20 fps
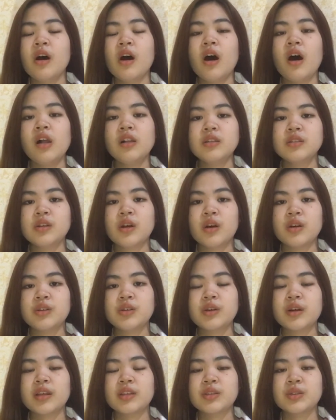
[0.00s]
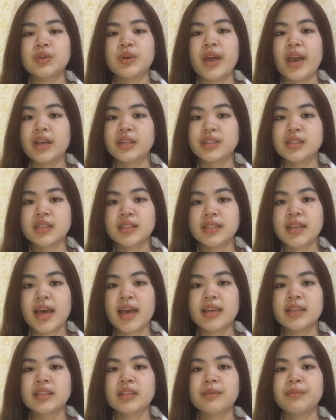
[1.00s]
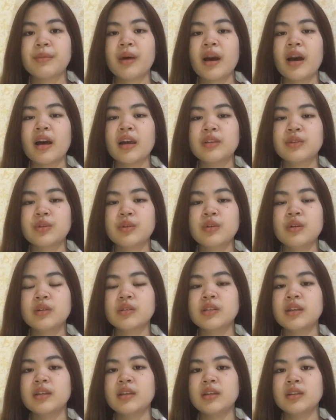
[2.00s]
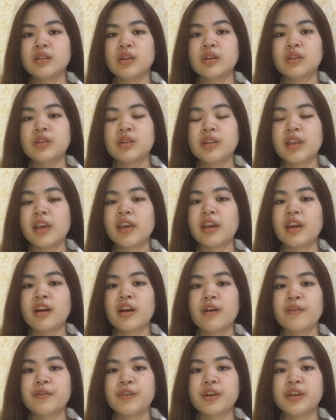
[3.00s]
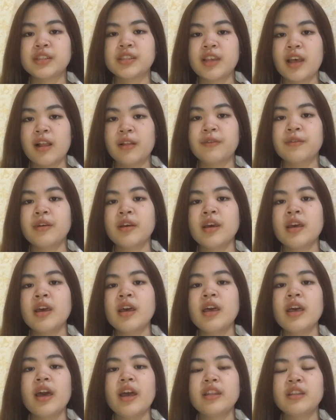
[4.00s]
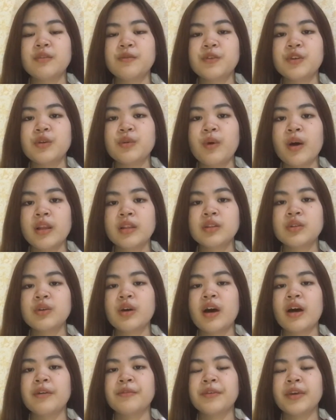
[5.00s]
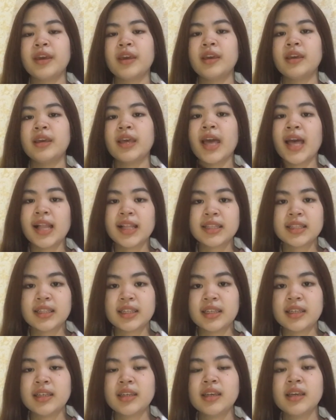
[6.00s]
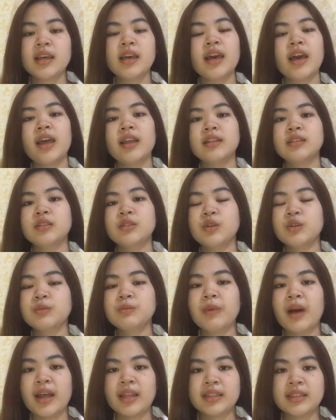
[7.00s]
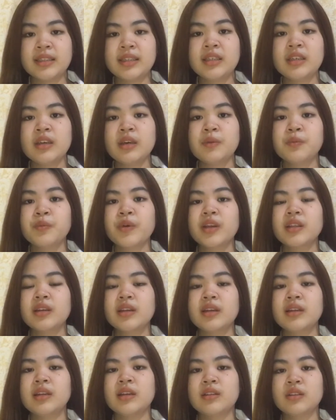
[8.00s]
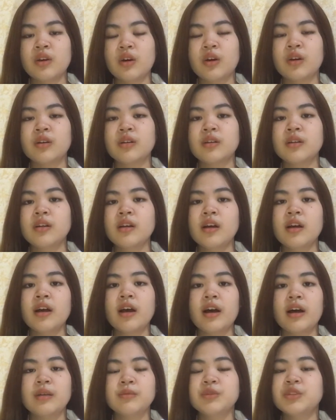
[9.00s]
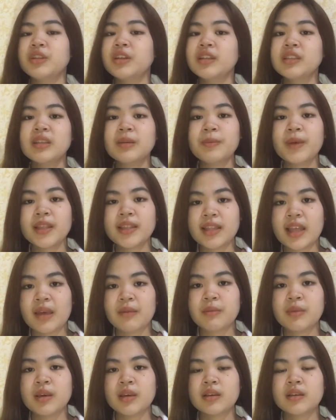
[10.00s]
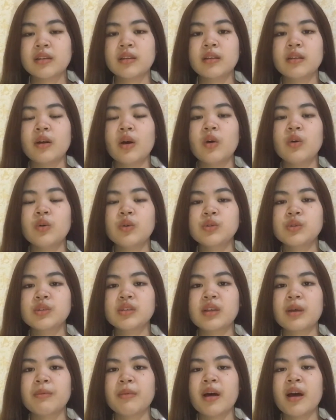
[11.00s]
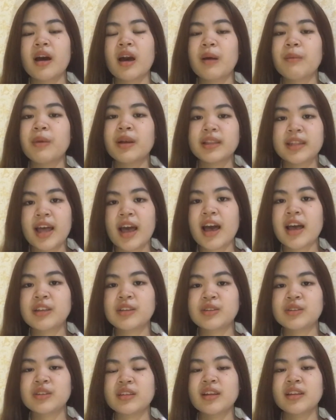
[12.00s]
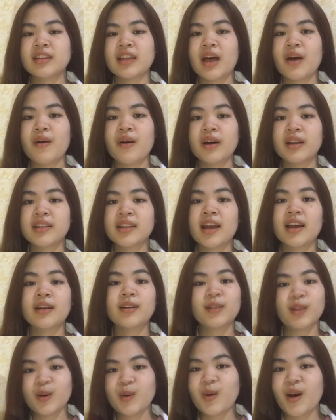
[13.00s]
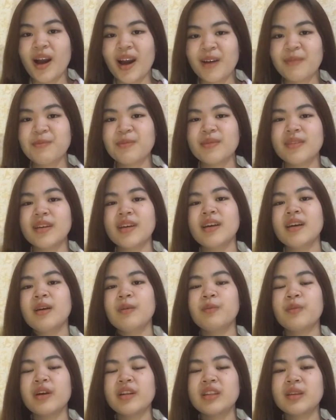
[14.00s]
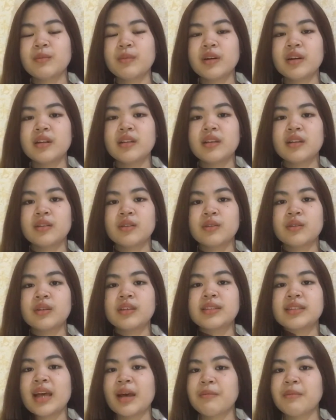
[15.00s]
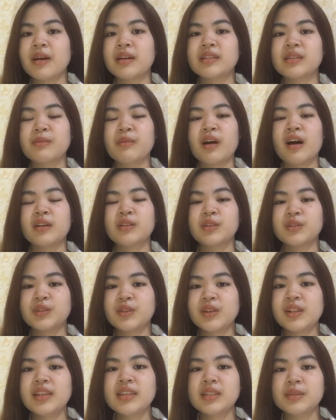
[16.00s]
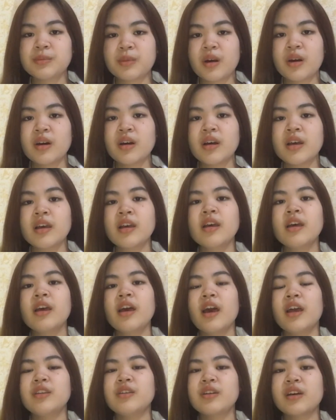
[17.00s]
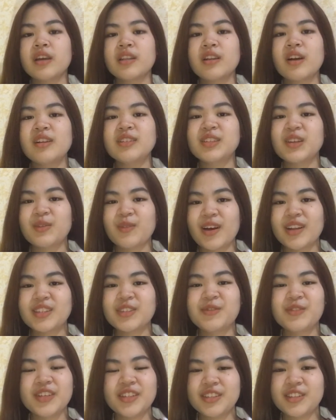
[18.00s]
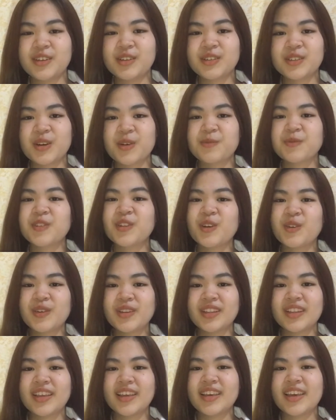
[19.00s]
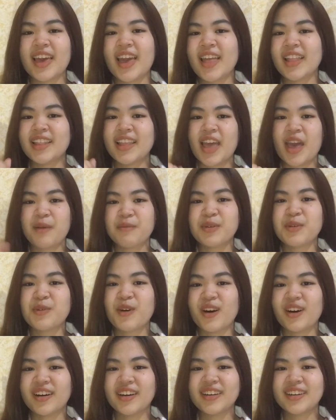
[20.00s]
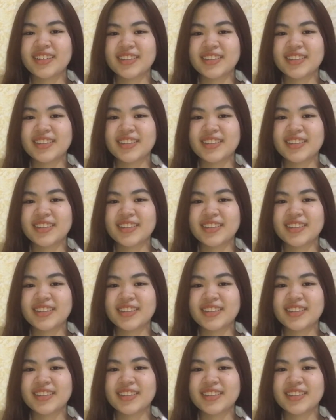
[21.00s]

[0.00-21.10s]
Also, you can do exercise, makakatulong din ito to take care of yourself. And if you want to have a healthy and toned body, pwede rin ito. During the pandemic, nauuso sa mga kabataan tinatawag na glow up, pwede mo rin itong isama sa mga to-do list mo. And you can also watch videos of Chloe Ting and Emmy Wong.